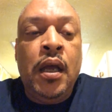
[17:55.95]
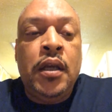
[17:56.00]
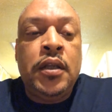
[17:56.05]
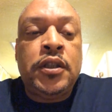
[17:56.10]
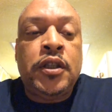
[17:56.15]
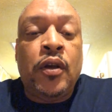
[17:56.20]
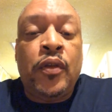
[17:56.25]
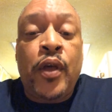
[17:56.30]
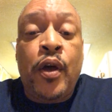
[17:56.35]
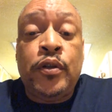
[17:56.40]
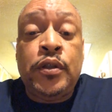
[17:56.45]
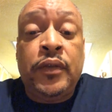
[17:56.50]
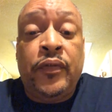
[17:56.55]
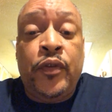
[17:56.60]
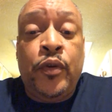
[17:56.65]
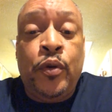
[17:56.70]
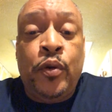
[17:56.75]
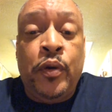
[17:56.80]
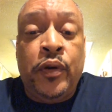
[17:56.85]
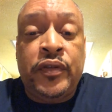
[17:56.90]
So those of
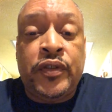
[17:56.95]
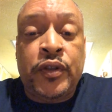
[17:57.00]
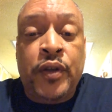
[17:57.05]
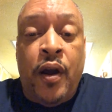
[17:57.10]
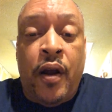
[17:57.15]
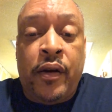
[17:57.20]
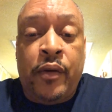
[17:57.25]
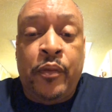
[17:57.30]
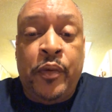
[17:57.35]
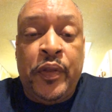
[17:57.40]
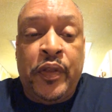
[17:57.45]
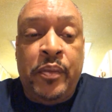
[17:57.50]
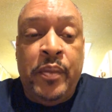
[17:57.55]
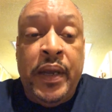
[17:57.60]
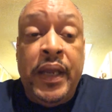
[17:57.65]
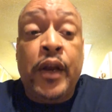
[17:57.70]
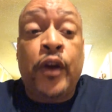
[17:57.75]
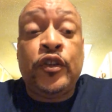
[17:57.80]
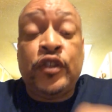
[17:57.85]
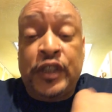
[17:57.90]
you who have started with me
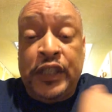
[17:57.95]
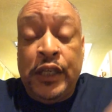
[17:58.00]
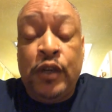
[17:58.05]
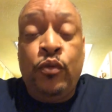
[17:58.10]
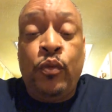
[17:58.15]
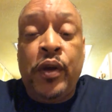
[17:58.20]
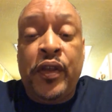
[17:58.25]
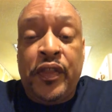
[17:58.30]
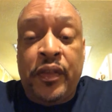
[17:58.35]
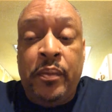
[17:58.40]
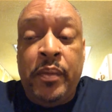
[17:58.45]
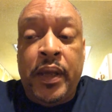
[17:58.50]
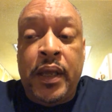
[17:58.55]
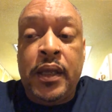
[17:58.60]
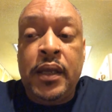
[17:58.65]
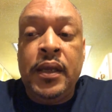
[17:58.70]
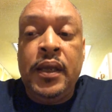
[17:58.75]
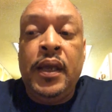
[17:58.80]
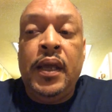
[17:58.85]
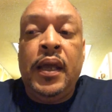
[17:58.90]
and are still with
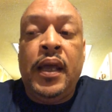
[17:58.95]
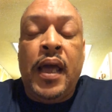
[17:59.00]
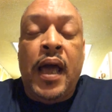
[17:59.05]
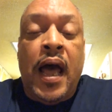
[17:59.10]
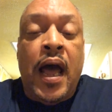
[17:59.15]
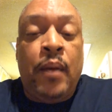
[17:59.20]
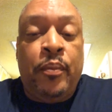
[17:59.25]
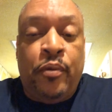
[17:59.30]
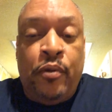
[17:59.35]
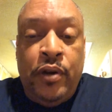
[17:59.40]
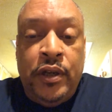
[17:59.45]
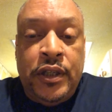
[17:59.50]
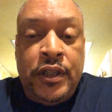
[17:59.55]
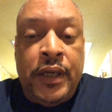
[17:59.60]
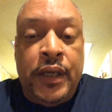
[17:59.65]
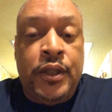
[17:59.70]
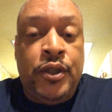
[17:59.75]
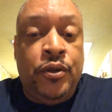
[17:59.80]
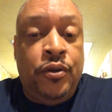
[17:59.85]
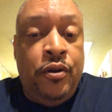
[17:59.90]
me, I
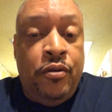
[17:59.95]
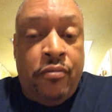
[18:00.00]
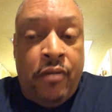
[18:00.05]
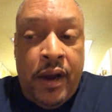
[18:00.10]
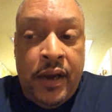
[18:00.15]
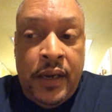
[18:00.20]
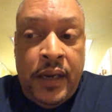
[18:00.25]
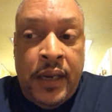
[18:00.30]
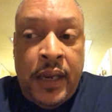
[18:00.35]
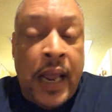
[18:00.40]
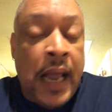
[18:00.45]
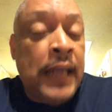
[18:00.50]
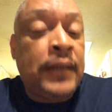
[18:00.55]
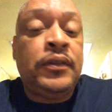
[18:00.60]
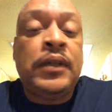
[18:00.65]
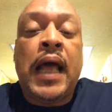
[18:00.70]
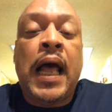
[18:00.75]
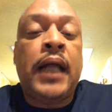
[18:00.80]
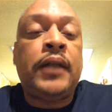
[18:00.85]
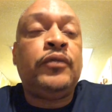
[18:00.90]
appreciate you greatly. I,
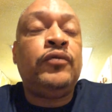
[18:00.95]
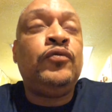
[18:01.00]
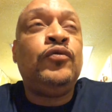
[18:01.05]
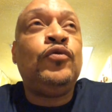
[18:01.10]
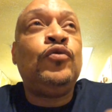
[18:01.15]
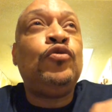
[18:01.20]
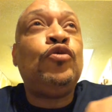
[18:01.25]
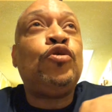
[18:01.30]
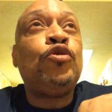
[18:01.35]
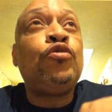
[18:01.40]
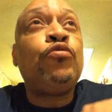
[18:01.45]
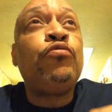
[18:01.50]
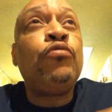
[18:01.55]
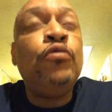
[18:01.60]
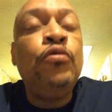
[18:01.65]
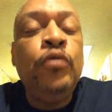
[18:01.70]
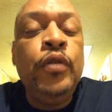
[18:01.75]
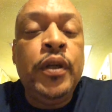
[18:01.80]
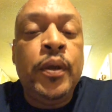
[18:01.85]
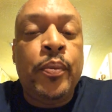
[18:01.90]
I
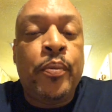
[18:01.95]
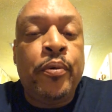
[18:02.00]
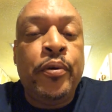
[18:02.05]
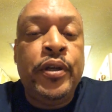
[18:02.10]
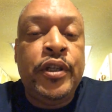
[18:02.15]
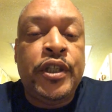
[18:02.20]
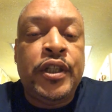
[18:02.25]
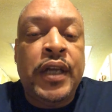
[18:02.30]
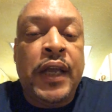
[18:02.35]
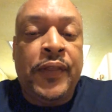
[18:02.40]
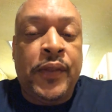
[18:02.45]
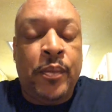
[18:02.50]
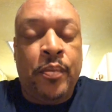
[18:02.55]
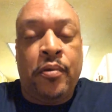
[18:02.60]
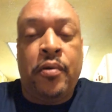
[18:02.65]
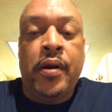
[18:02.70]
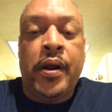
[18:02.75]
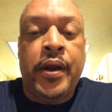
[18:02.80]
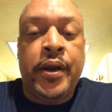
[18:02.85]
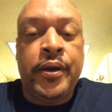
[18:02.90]
truly appreciate the
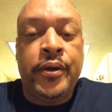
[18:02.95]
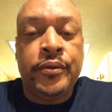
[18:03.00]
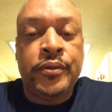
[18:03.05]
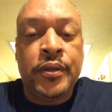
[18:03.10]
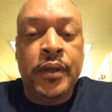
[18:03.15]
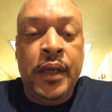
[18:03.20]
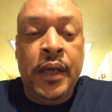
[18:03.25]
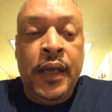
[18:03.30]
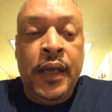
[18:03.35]
prayers